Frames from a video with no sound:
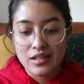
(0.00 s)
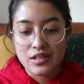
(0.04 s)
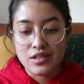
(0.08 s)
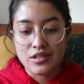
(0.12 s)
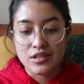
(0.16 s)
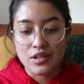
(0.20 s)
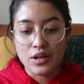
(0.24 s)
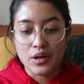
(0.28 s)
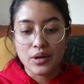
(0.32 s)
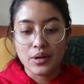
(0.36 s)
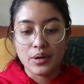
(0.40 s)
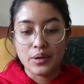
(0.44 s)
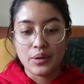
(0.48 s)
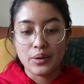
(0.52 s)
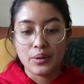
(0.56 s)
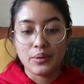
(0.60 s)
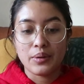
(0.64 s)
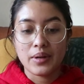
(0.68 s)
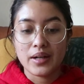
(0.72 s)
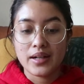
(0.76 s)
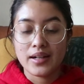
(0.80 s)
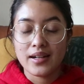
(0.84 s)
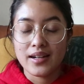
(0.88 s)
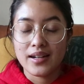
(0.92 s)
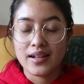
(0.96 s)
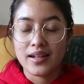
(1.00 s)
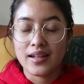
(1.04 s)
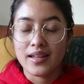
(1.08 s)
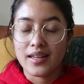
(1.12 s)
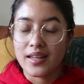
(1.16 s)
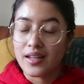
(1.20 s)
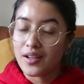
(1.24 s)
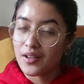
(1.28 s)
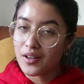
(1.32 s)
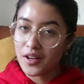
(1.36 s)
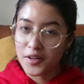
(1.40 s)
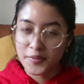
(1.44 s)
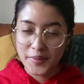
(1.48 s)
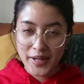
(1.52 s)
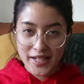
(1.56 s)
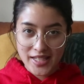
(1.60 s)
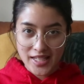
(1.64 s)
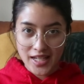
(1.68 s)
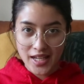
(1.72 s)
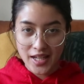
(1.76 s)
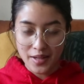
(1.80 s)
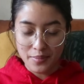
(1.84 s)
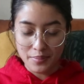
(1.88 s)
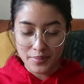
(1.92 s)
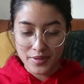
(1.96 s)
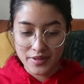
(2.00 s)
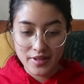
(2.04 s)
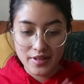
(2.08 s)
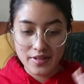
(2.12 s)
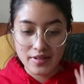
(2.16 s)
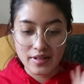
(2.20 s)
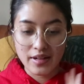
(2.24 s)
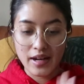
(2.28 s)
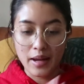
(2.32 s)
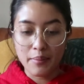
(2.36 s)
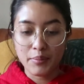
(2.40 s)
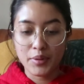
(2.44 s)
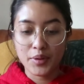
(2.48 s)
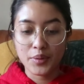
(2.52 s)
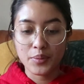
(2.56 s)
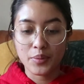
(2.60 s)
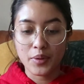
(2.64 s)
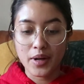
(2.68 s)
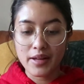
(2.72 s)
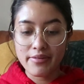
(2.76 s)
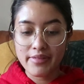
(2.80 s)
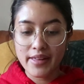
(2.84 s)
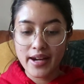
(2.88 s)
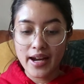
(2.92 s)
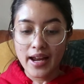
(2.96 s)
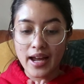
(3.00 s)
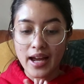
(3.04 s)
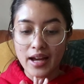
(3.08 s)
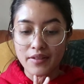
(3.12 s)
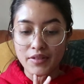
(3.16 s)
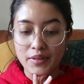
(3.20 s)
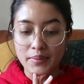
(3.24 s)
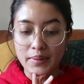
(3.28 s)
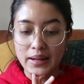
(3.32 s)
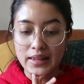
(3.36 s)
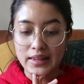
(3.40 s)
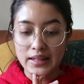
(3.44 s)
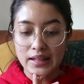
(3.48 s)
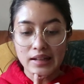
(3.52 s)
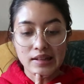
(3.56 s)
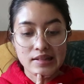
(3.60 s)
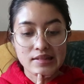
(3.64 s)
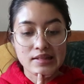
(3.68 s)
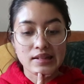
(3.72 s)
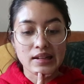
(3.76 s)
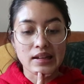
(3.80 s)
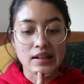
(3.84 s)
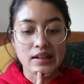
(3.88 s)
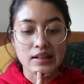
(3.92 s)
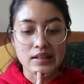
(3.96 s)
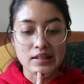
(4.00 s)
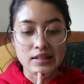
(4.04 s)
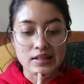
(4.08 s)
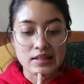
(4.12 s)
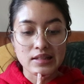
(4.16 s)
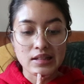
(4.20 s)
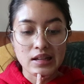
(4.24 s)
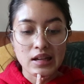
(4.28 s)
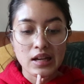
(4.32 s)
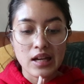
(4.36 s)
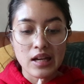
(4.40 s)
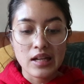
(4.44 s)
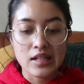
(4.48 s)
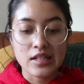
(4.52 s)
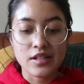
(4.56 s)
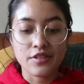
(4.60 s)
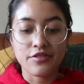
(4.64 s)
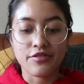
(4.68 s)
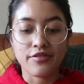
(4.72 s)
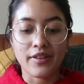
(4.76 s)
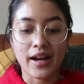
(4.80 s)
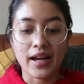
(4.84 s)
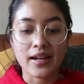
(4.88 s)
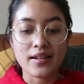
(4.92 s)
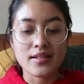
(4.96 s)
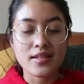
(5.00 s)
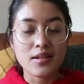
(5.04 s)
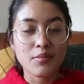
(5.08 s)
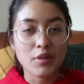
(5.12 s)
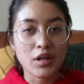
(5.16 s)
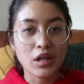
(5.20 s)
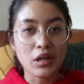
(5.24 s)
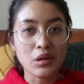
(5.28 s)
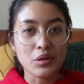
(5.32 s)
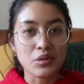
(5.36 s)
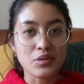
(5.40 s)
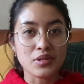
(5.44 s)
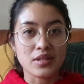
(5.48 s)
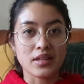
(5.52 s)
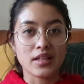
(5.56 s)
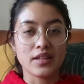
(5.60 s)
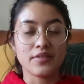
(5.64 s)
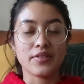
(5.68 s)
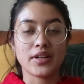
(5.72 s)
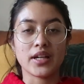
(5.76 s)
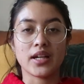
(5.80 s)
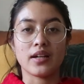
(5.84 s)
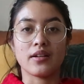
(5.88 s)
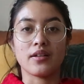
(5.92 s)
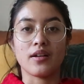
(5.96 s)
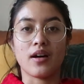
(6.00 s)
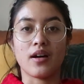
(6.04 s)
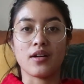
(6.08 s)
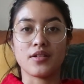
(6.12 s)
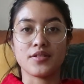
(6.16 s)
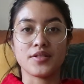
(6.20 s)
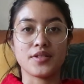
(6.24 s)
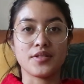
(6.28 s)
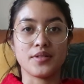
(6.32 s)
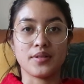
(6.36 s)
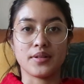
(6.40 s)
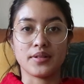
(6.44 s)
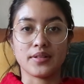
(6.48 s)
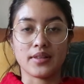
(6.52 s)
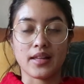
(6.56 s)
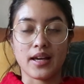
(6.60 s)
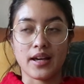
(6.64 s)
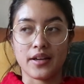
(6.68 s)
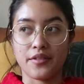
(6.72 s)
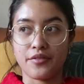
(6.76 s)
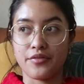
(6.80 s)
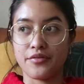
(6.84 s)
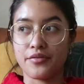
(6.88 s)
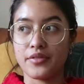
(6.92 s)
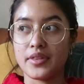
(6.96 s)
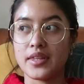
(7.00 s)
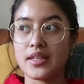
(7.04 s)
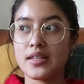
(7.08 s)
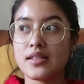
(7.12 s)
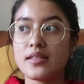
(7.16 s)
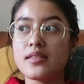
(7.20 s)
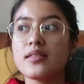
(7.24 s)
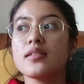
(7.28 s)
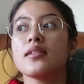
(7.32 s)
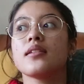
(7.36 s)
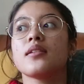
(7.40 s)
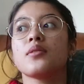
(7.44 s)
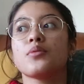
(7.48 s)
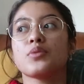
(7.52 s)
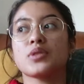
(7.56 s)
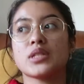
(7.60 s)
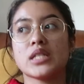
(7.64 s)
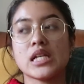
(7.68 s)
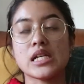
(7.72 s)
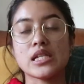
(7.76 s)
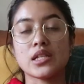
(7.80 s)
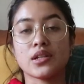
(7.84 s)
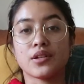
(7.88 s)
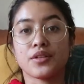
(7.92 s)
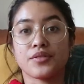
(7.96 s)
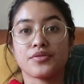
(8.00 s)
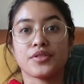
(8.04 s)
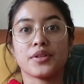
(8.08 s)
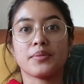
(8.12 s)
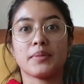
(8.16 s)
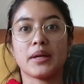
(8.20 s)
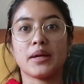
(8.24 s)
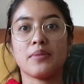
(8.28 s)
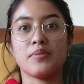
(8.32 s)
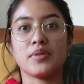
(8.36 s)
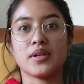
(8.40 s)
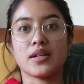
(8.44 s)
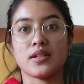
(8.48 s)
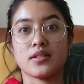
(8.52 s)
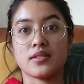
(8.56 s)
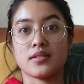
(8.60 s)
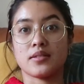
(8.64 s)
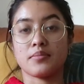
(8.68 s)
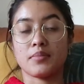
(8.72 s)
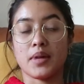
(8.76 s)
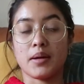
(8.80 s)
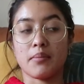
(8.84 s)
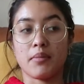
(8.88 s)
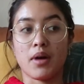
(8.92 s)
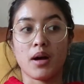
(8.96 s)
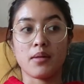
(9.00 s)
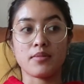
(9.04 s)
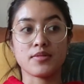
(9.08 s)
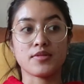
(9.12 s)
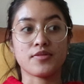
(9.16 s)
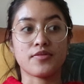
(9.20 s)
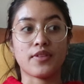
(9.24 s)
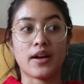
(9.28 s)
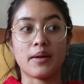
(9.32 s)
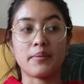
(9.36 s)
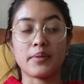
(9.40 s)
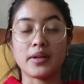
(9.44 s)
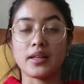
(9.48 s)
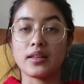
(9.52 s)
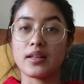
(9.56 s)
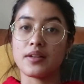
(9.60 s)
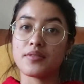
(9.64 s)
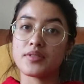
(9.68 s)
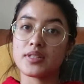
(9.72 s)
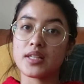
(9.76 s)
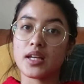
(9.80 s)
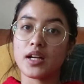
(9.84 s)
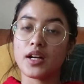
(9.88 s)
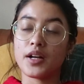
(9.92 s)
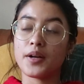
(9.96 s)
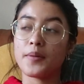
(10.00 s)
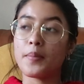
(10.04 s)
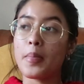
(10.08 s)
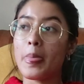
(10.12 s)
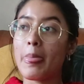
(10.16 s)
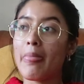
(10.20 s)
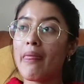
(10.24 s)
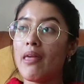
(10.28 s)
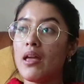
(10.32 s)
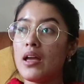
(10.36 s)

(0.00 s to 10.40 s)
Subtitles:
So here are my tips. Number one that I have on my list is to find someone who's living a non-student life. This was easier for me because my mom's family lives here,